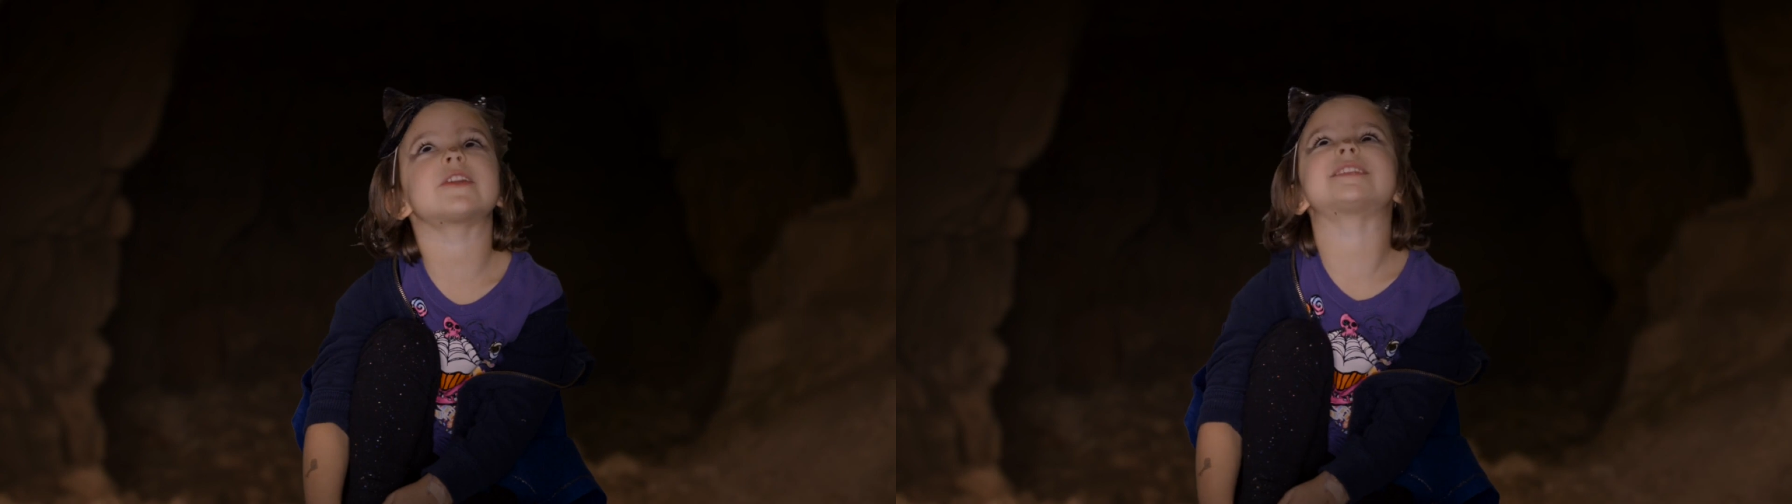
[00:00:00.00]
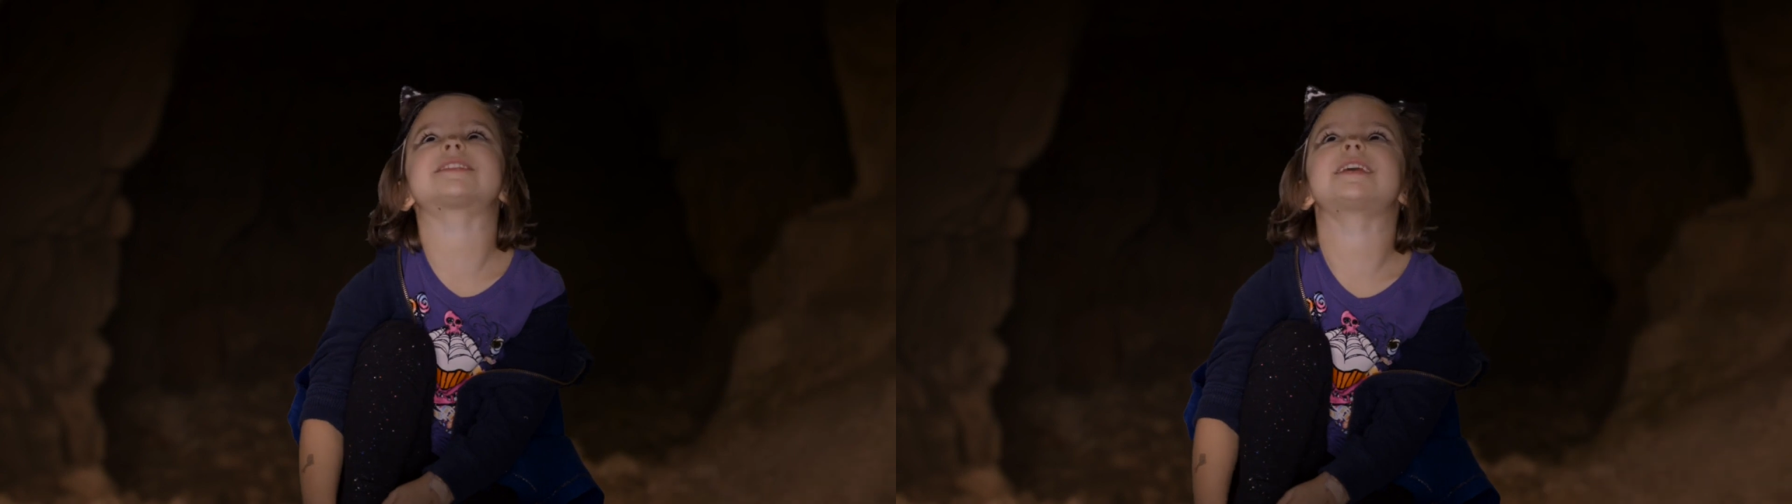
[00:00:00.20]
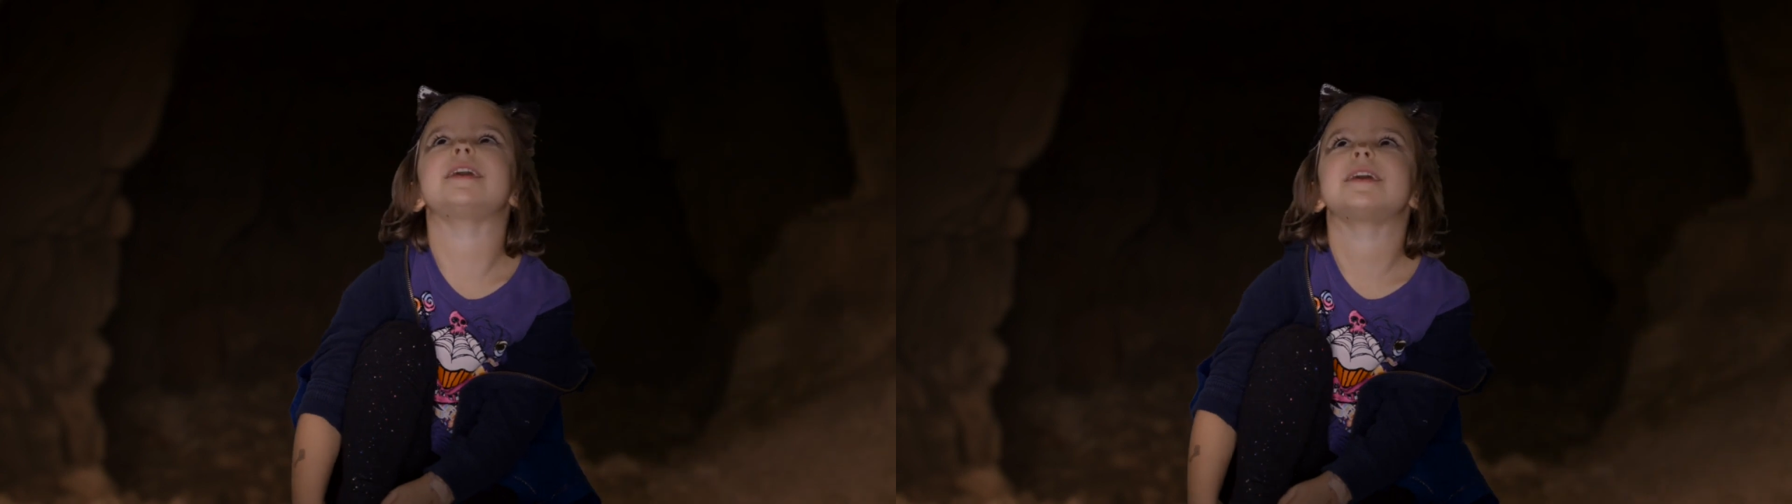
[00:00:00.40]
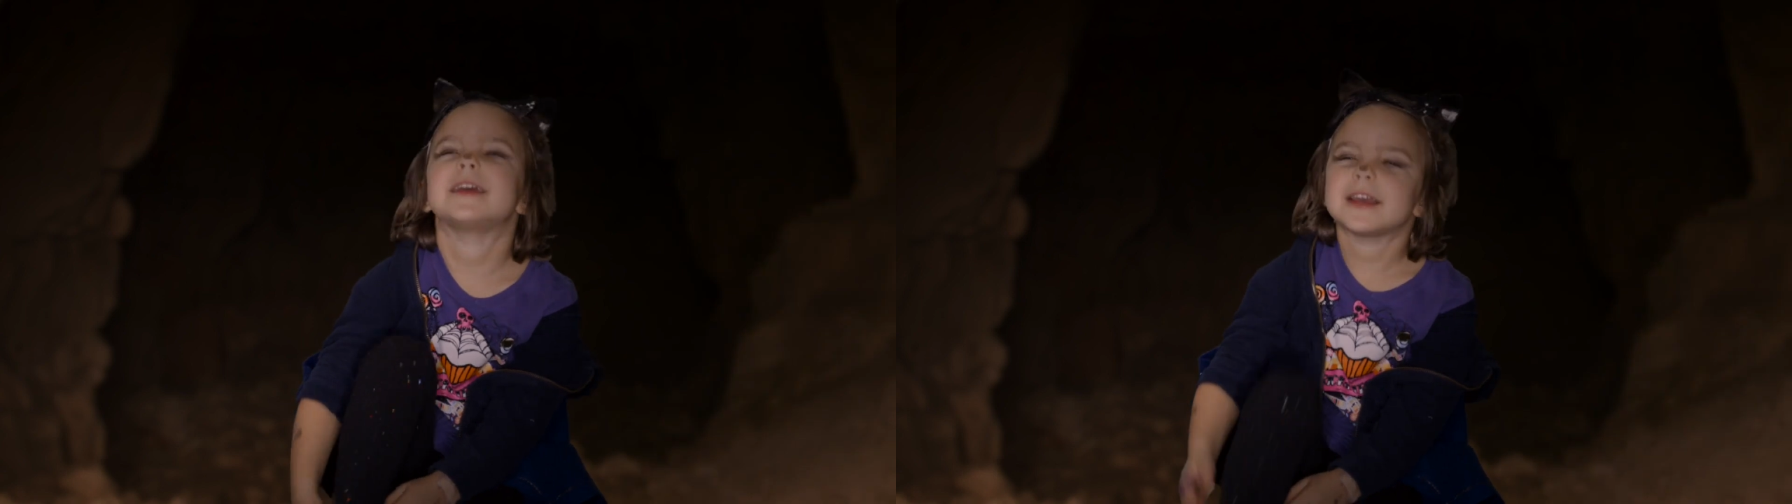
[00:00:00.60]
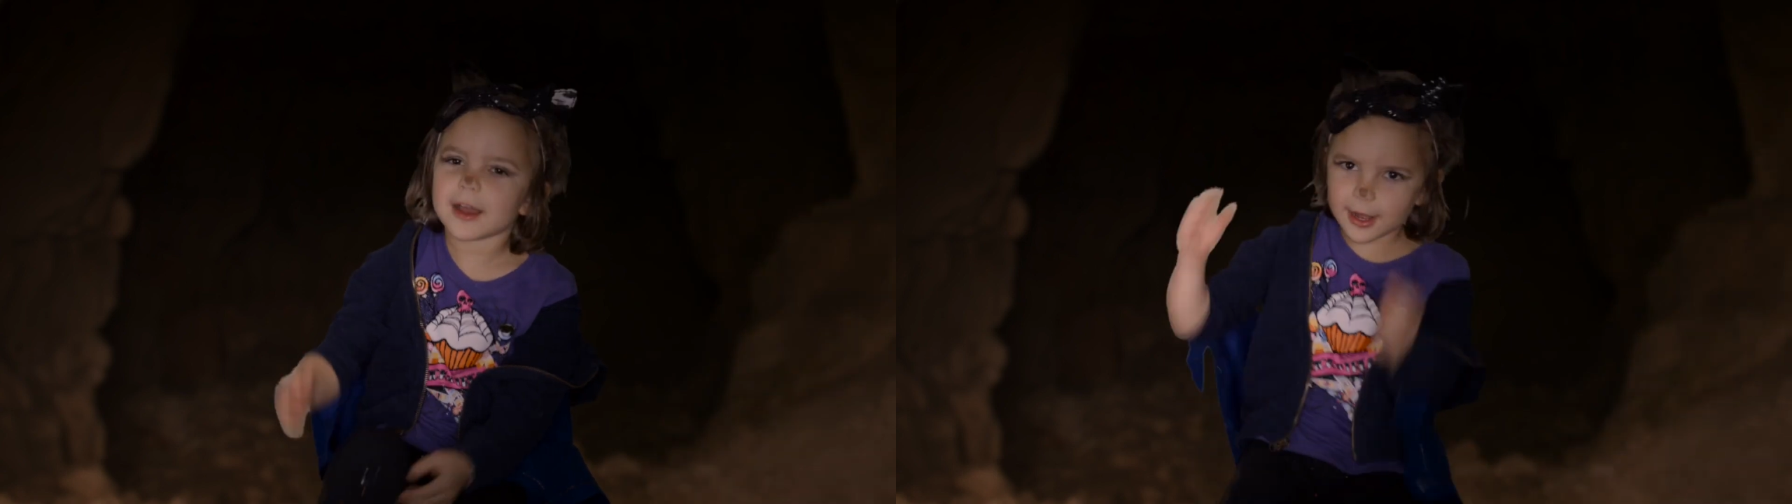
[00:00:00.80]
let's get
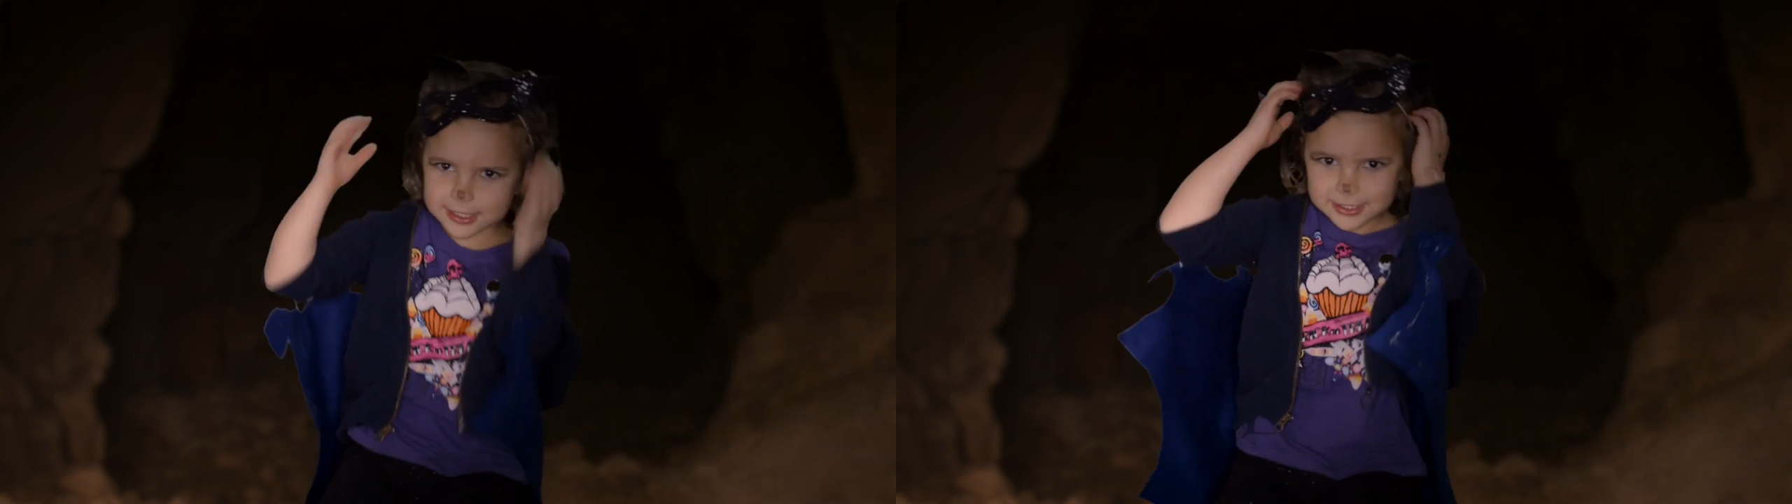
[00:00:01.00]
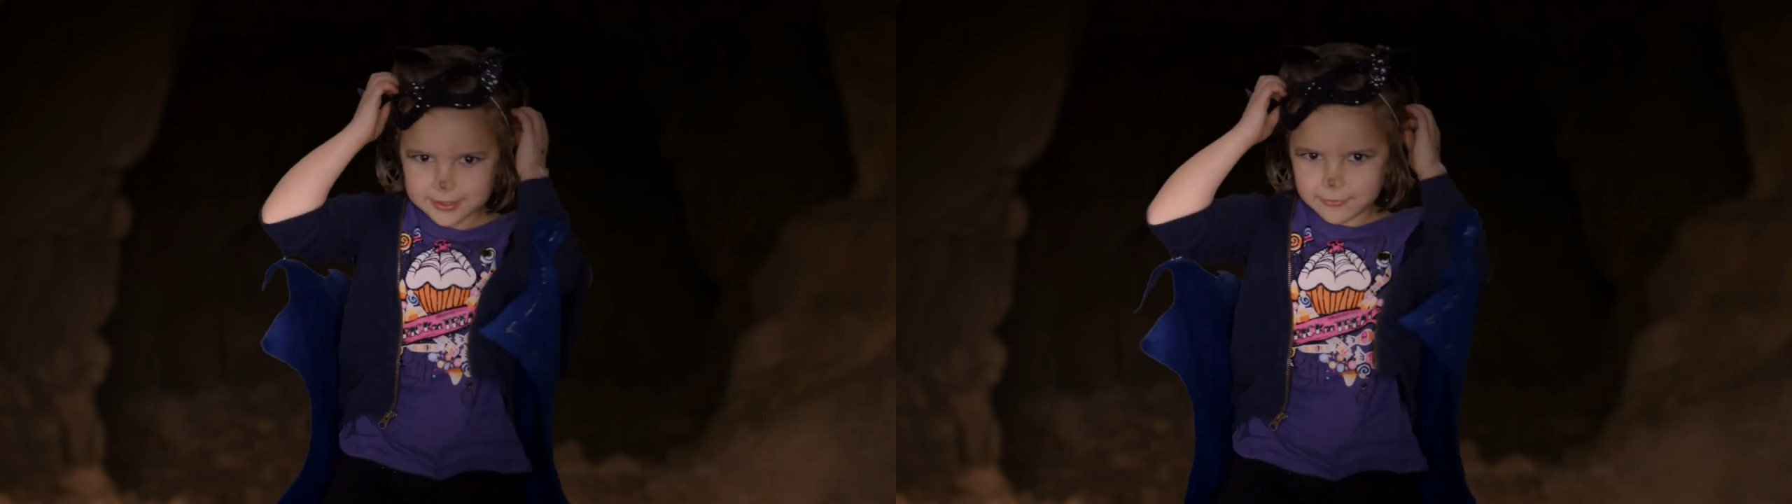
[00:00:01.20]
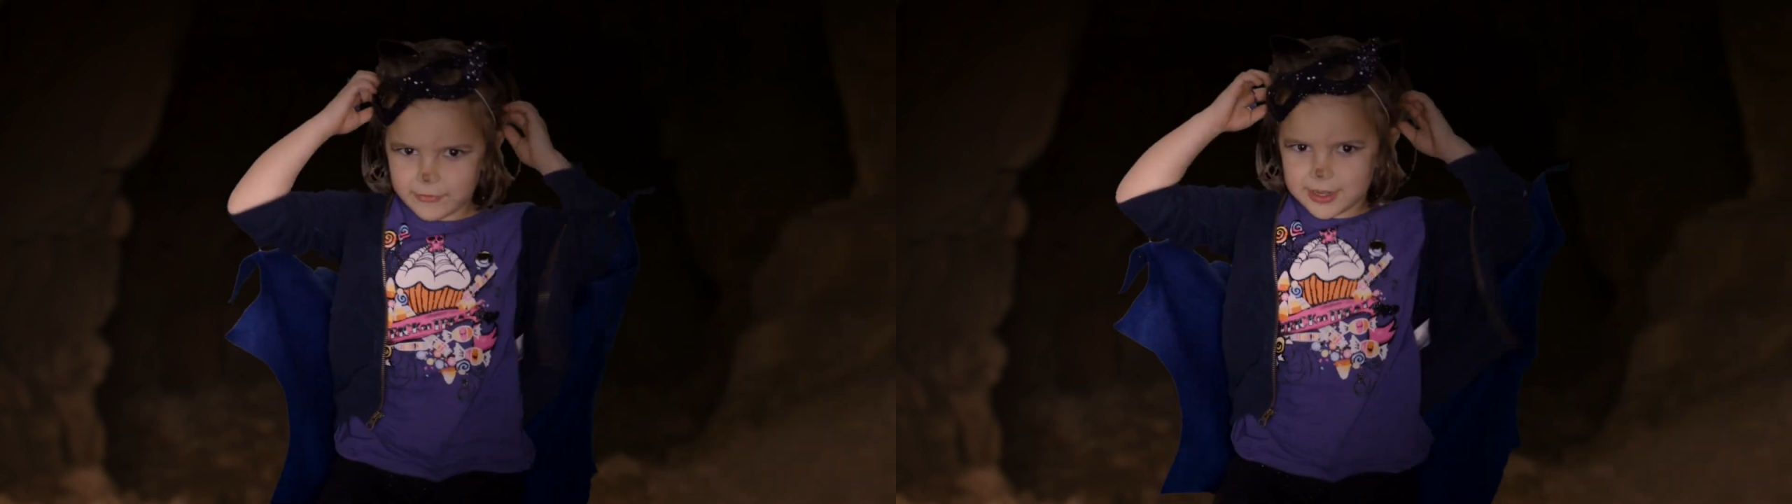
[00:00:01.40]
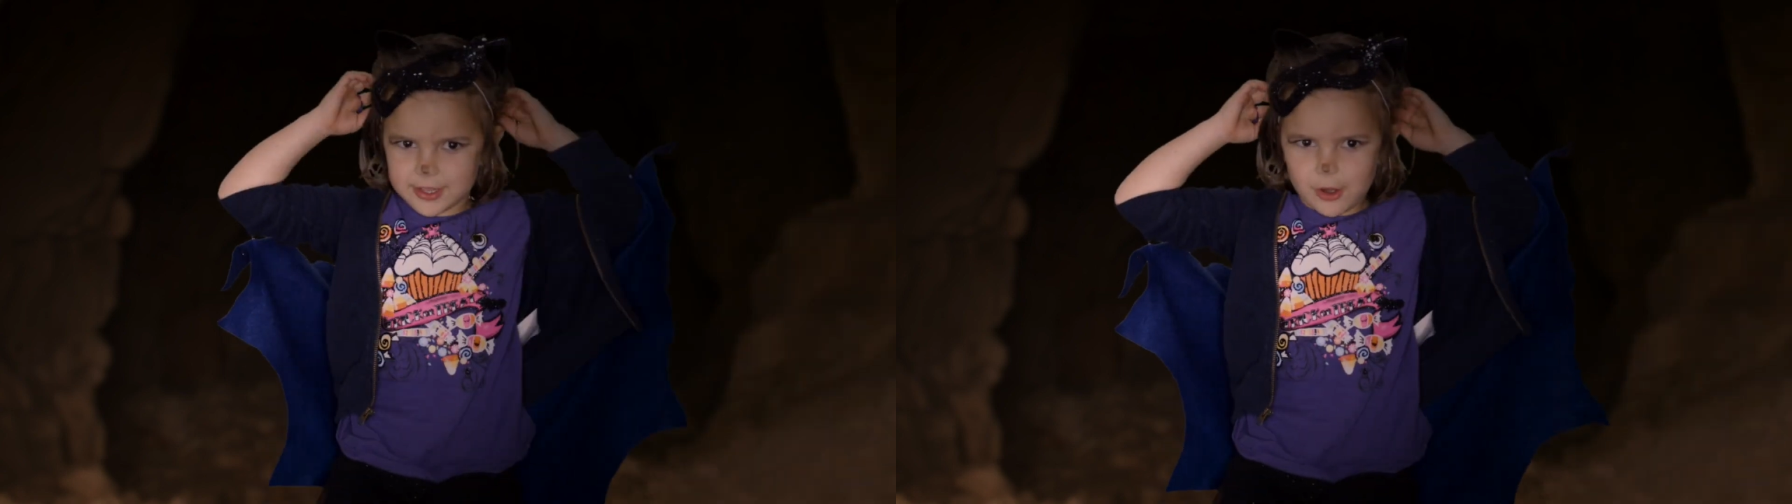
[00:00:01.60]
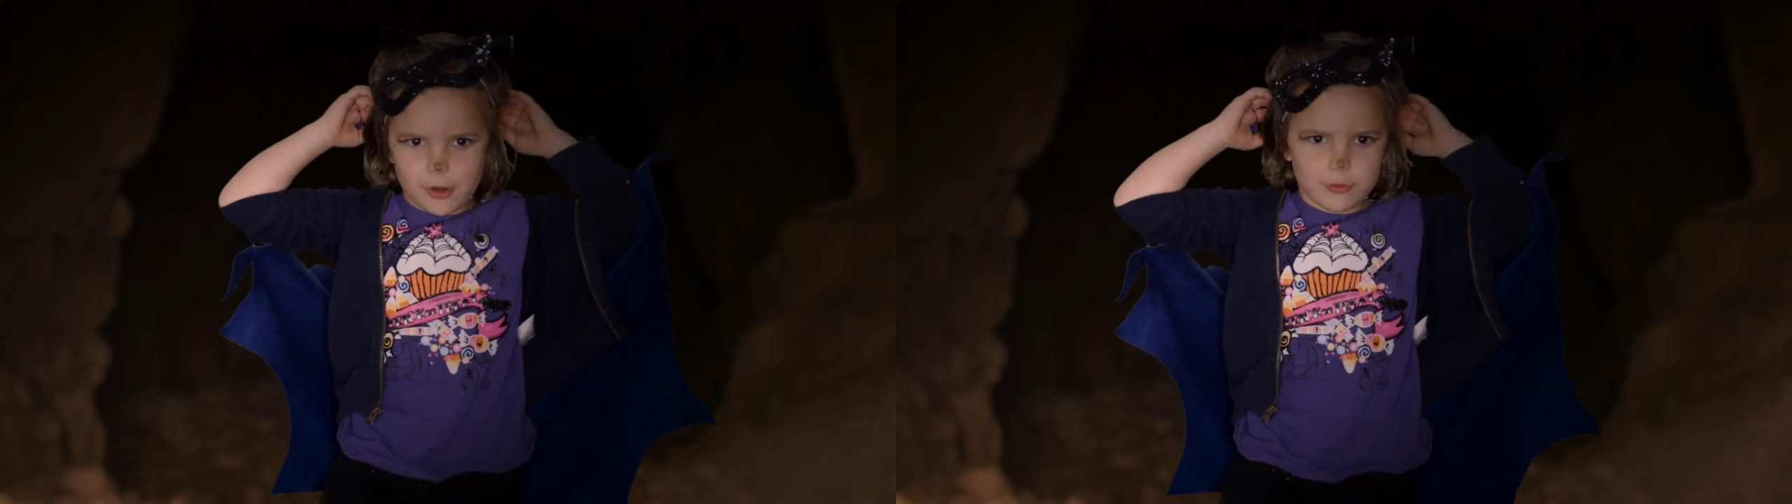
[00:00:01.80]
onto the
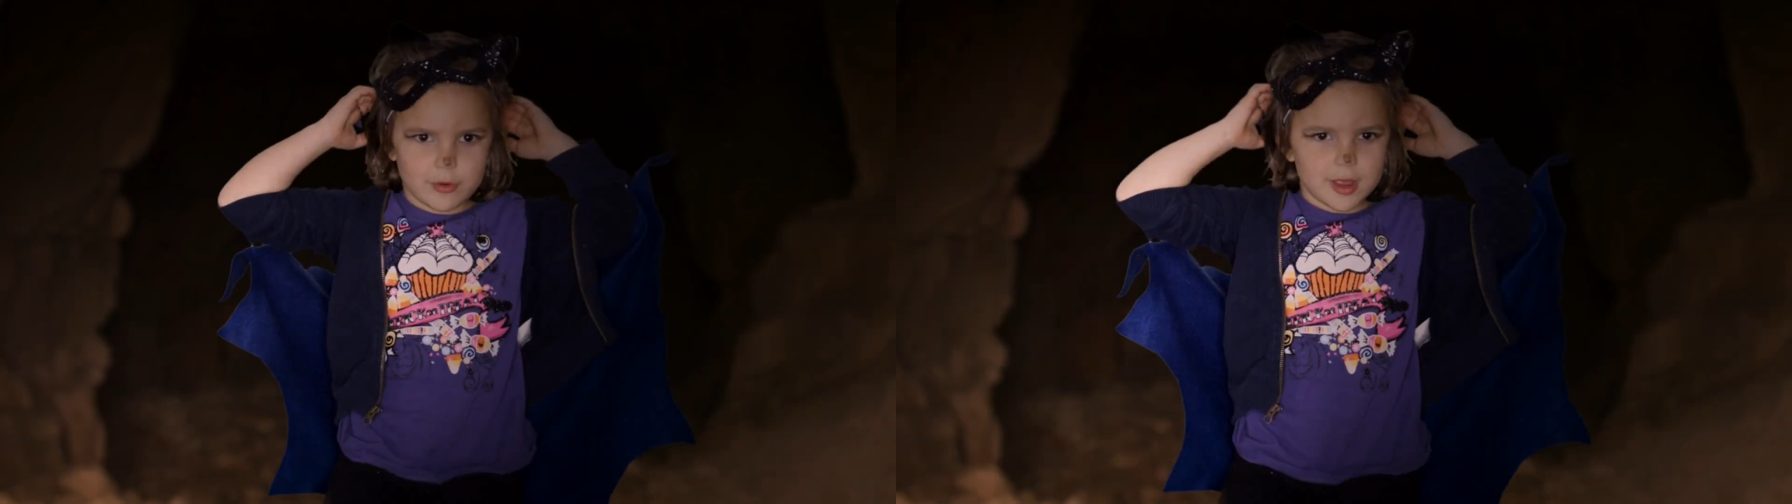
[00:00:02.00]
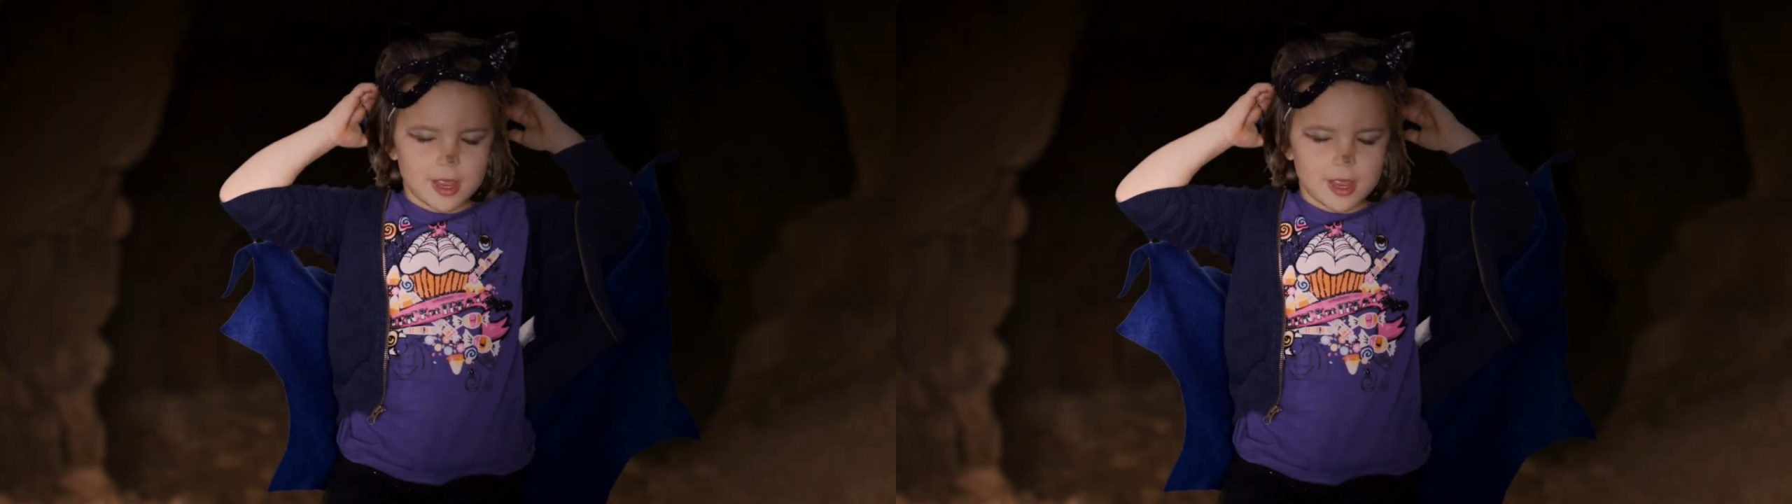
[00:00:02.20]
video.